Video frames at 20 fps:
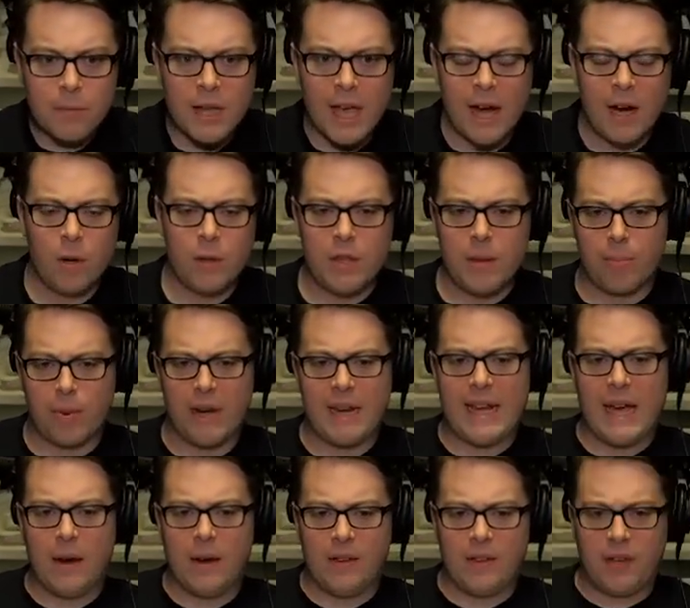I don't know what the
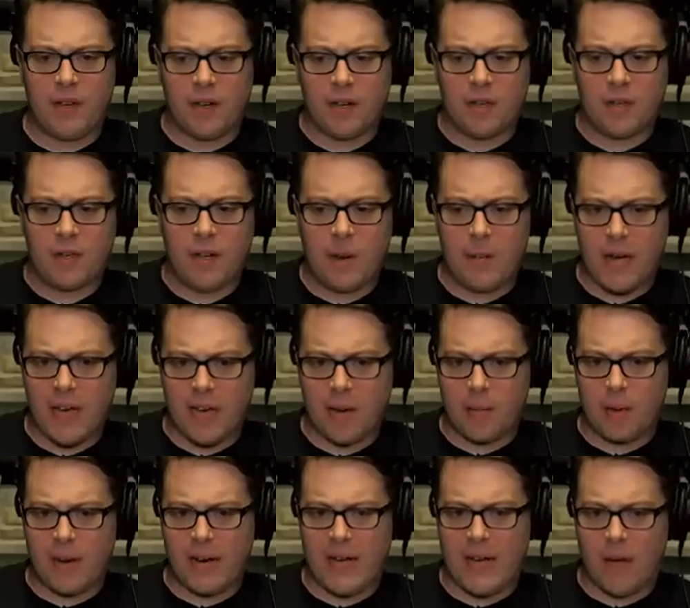breakout is here. I'm not gonna
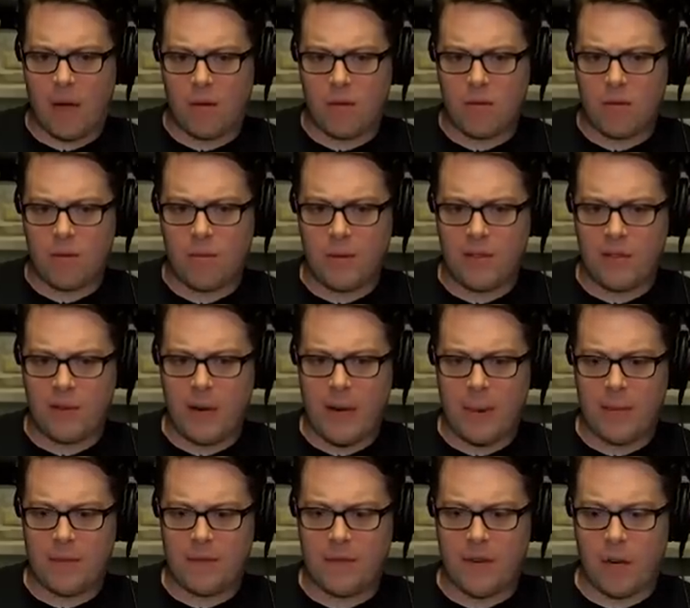break out. I'm gonna see what
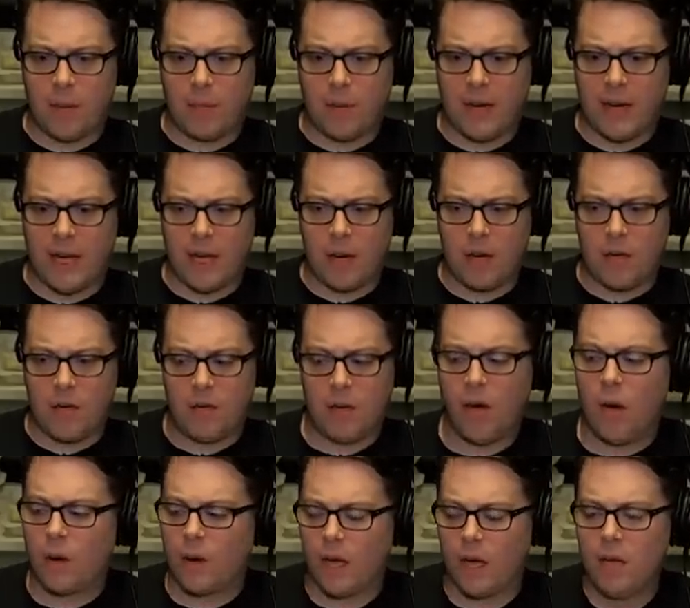happens if I don't break out.
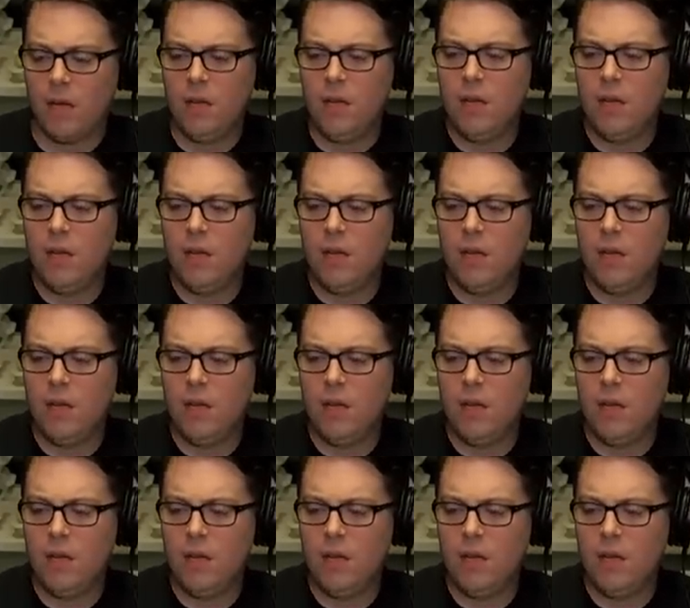Oh, okay.